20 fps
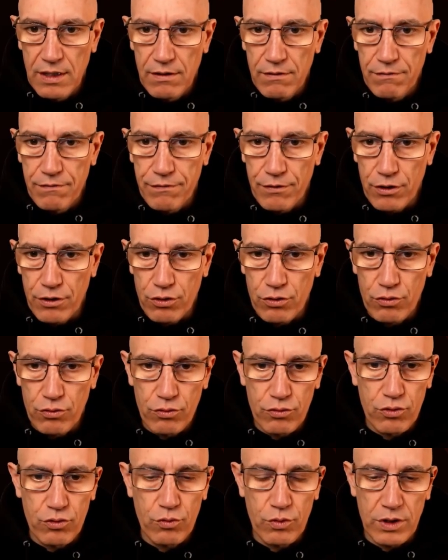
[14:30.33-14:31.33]
for
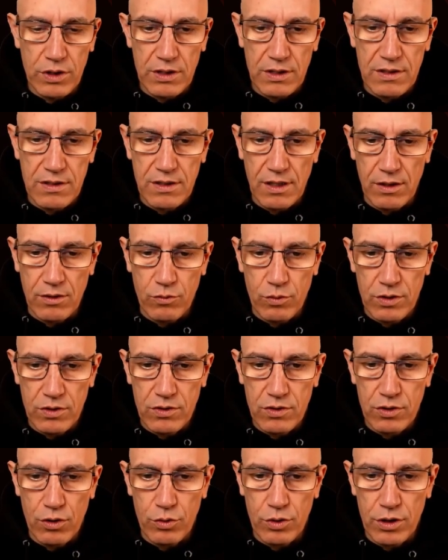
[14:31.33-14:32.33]
you to understand what's
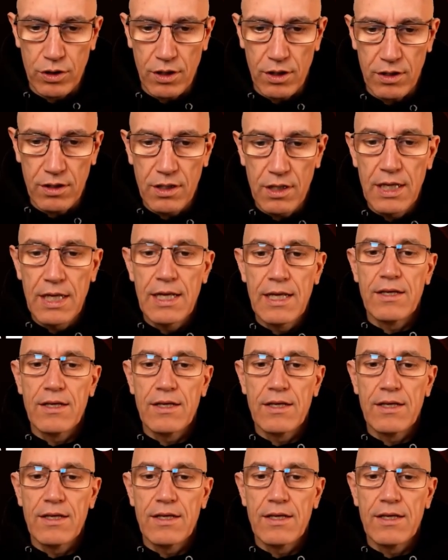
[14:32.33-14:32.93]
going on.